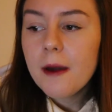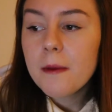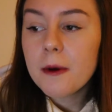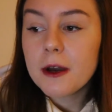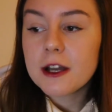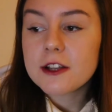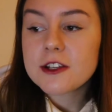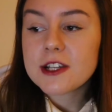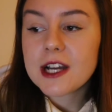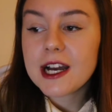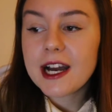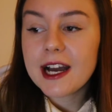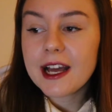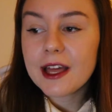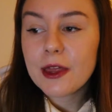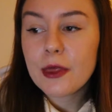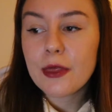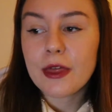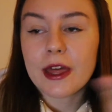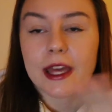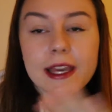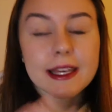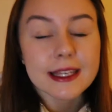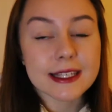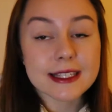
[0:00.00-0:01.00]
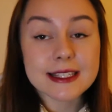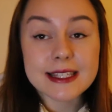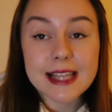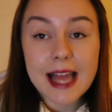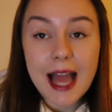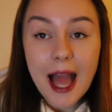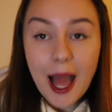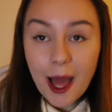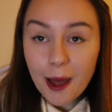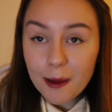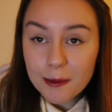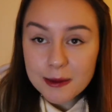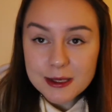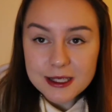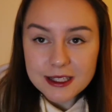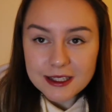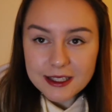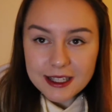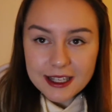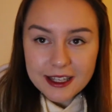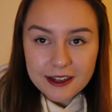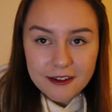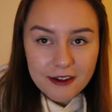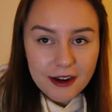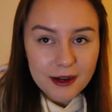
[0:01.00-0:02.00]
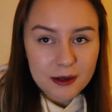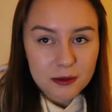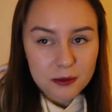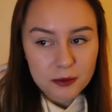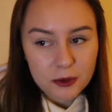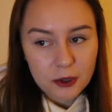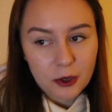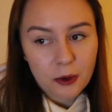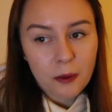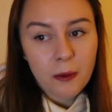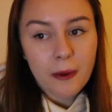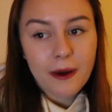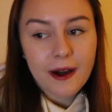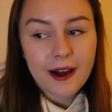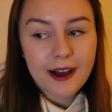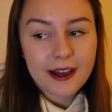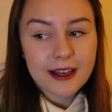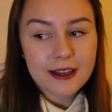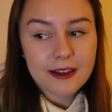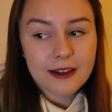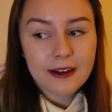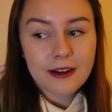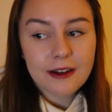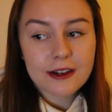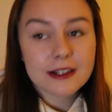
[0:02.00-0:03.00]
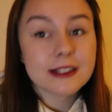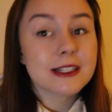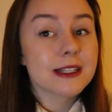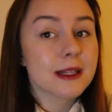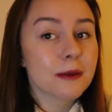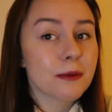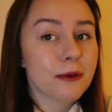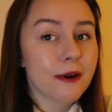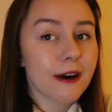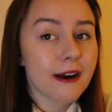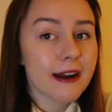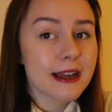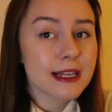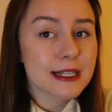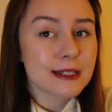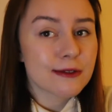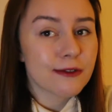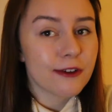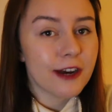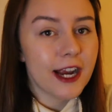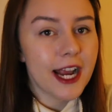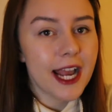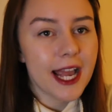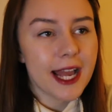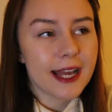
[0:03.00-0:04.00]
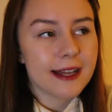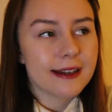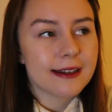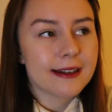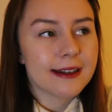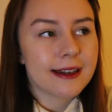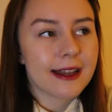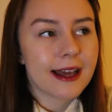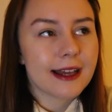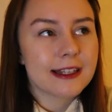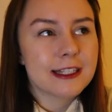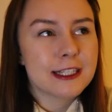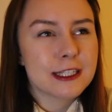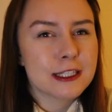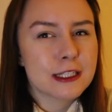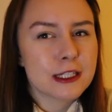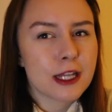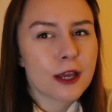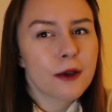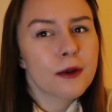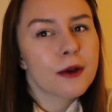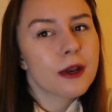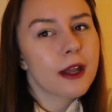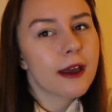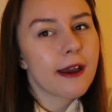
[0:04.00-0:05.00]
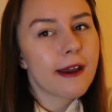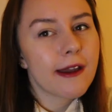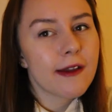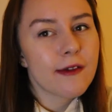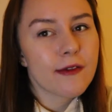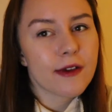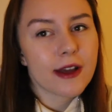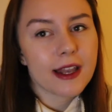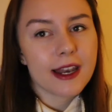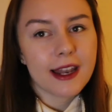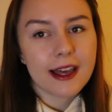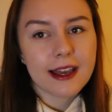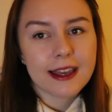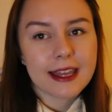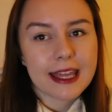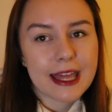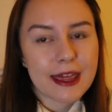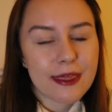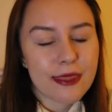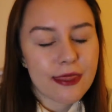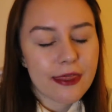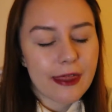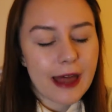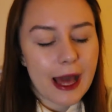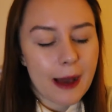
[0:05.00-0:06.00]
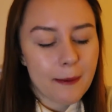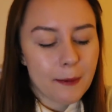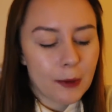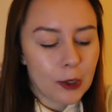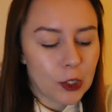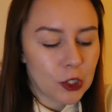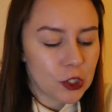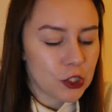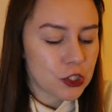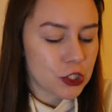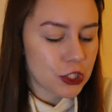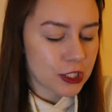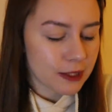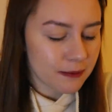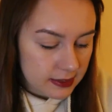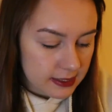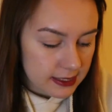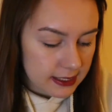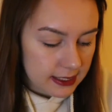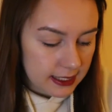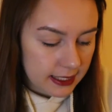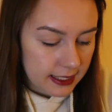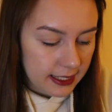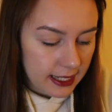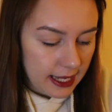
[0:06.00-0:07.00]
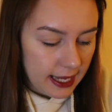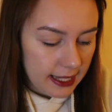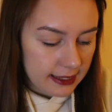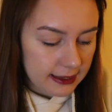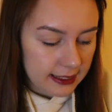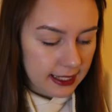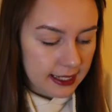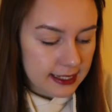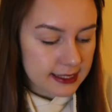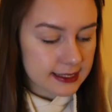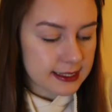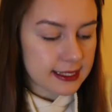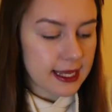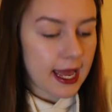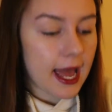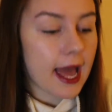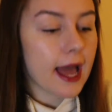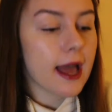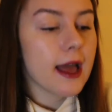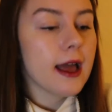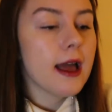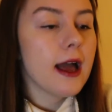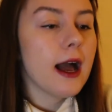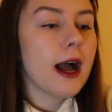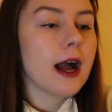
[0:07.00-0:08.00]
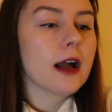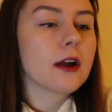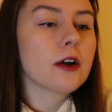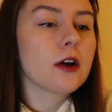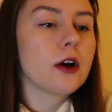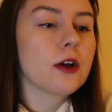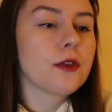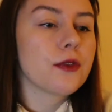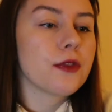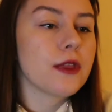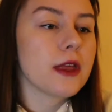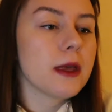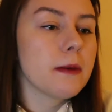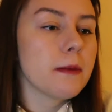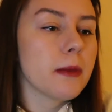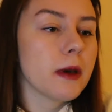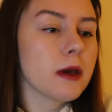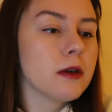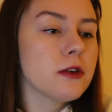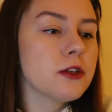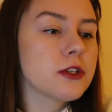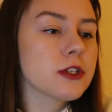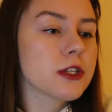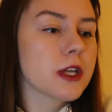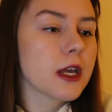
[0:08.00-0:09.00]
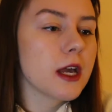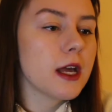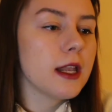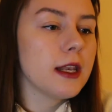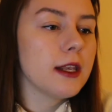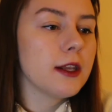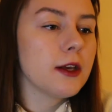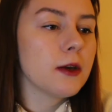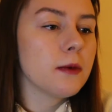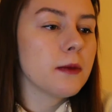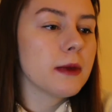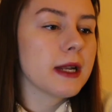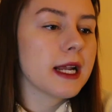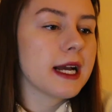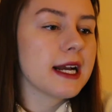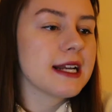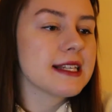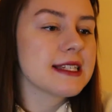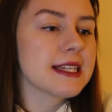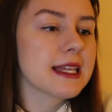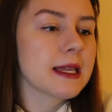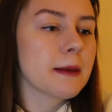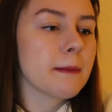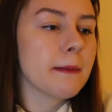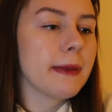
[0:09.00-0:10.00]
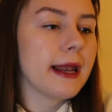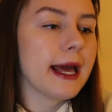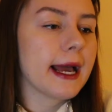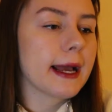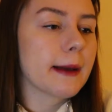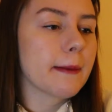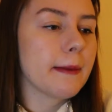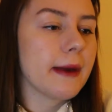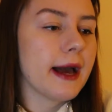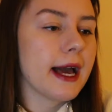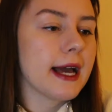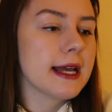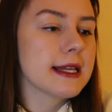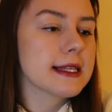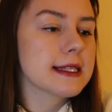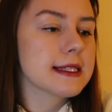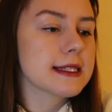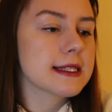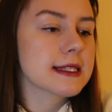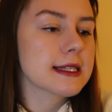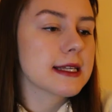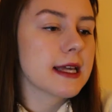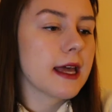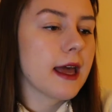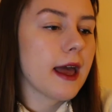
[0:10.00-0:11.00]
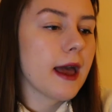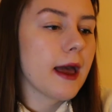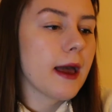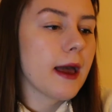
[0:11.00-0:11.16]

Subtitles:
which I think is absolutely incredible. But I looked at the price for it, and I don't know if I like it that much, so I get in that set. I got the Boscia Luminizing Black Mask,